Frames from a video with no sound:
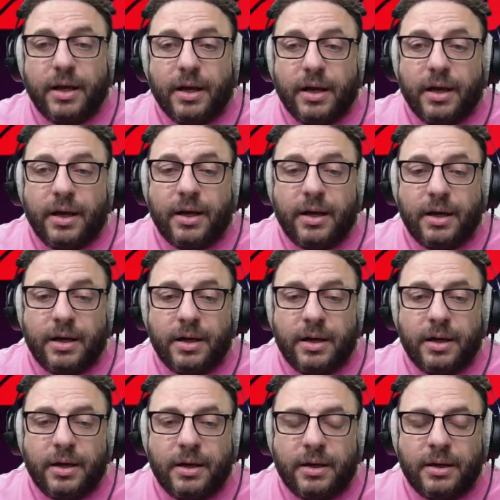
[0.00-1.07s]

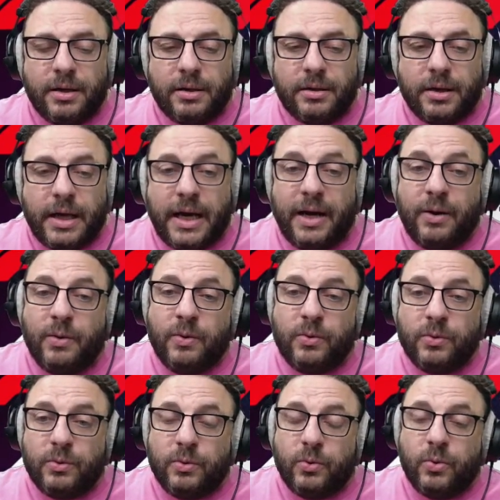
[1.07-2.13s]
how
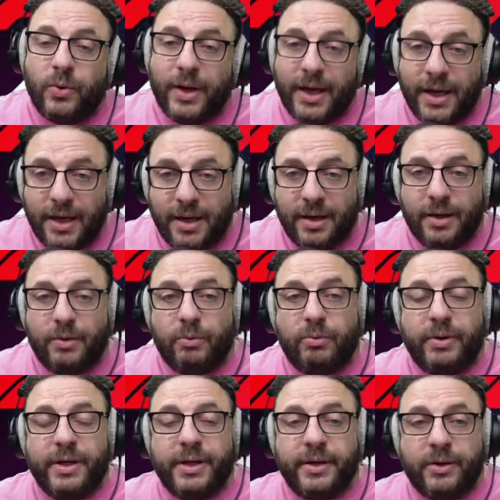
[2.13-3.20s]
well
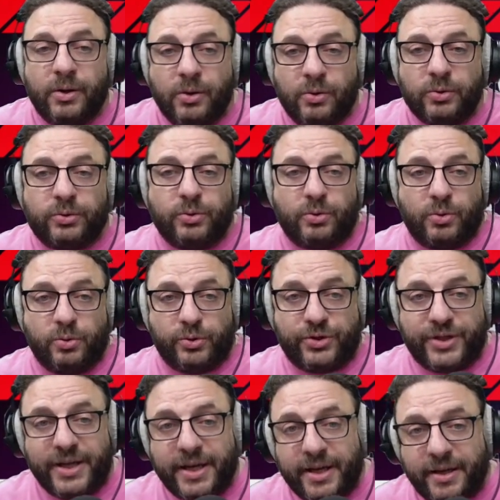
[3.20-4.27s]
we know to
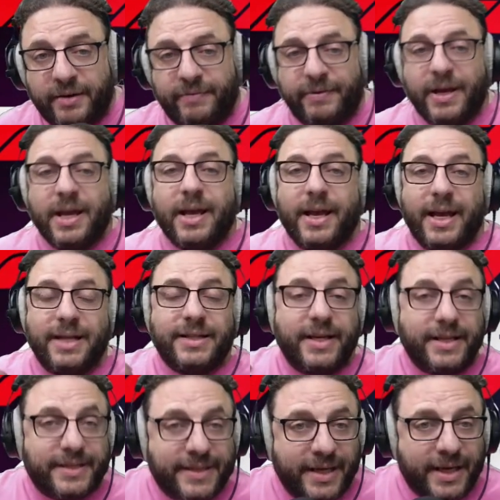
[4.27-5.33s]
conserve and
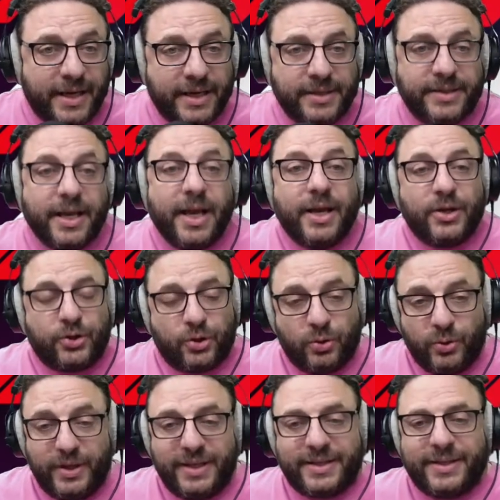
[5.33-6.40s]
recharge. So
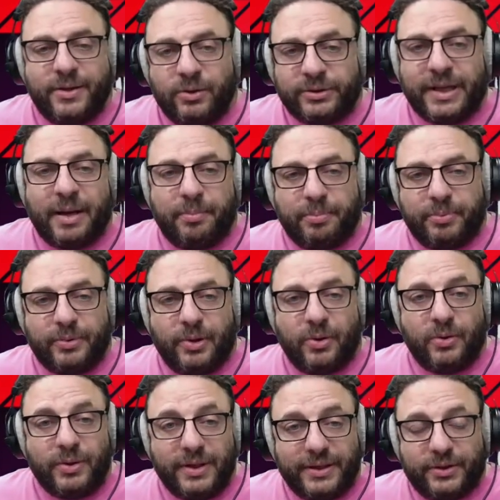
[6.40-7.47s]
it's not up
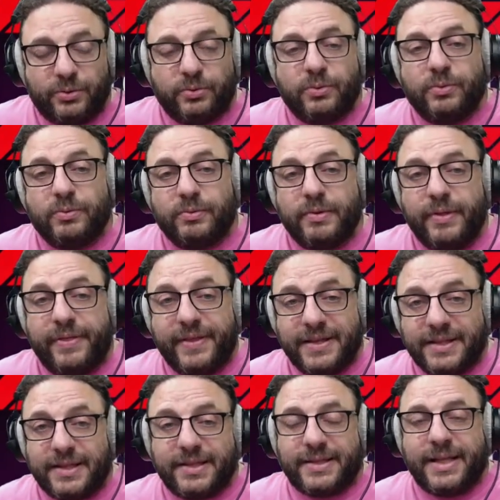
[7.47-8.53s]
only to
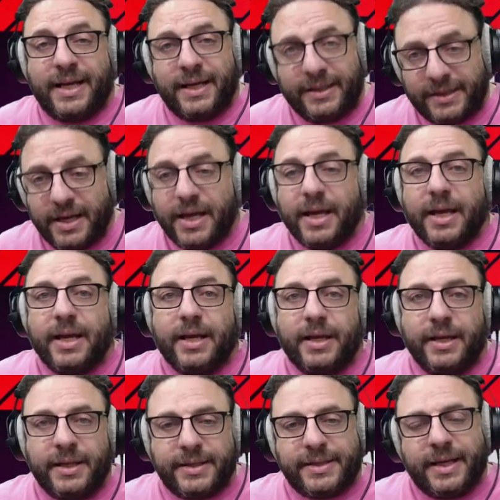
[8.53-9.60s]
this stat,
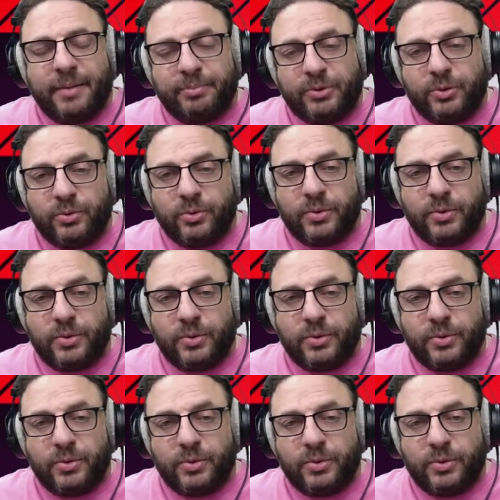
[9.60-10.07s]
it's up to